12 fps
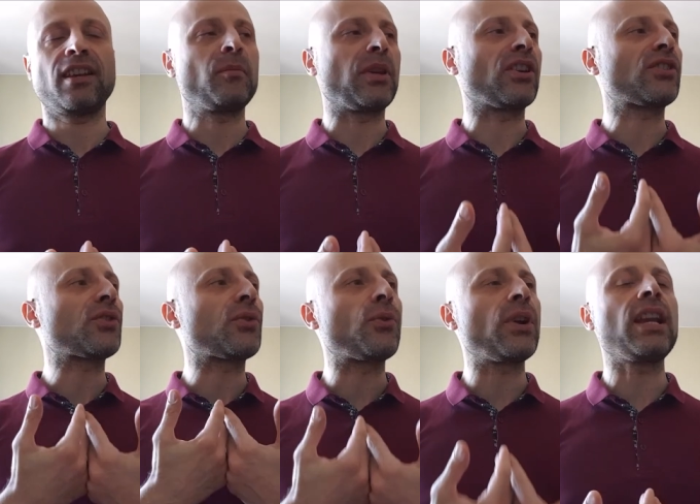because
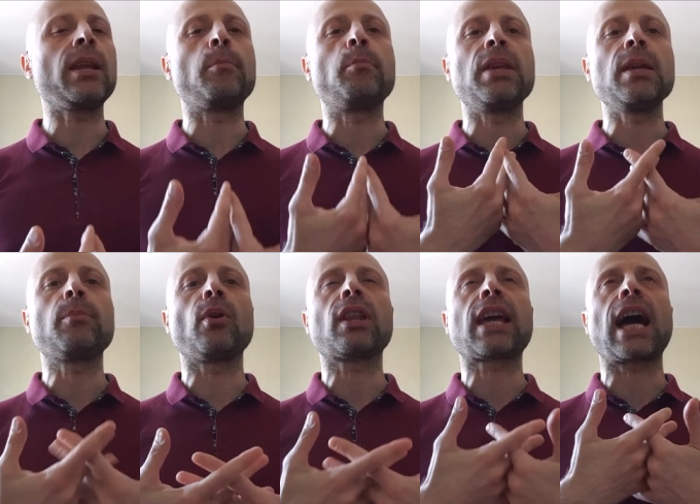really
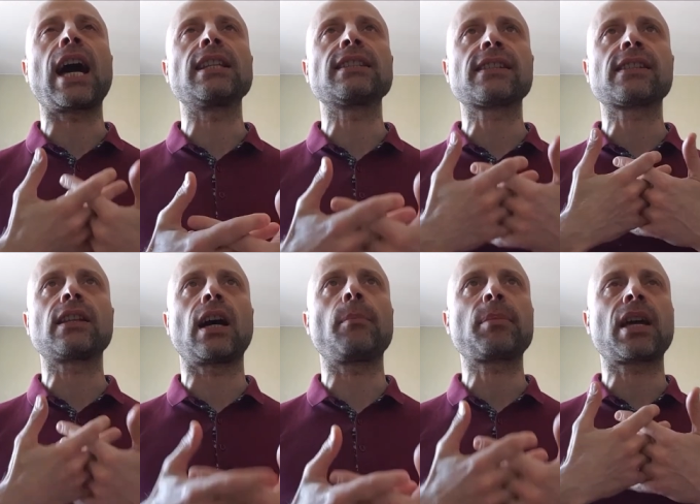people can't
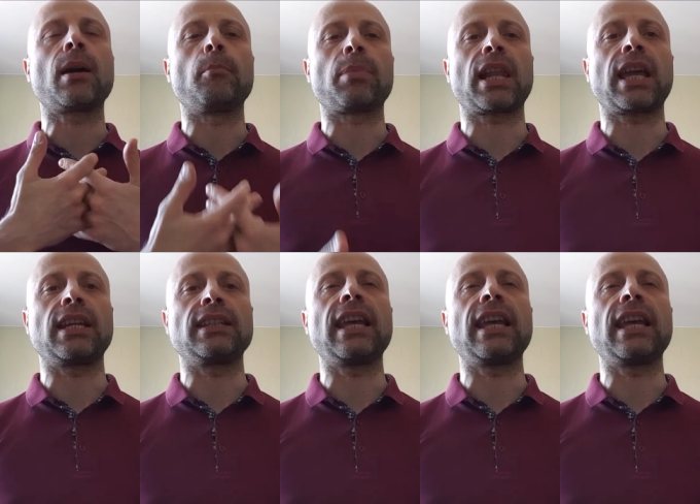stop complaining.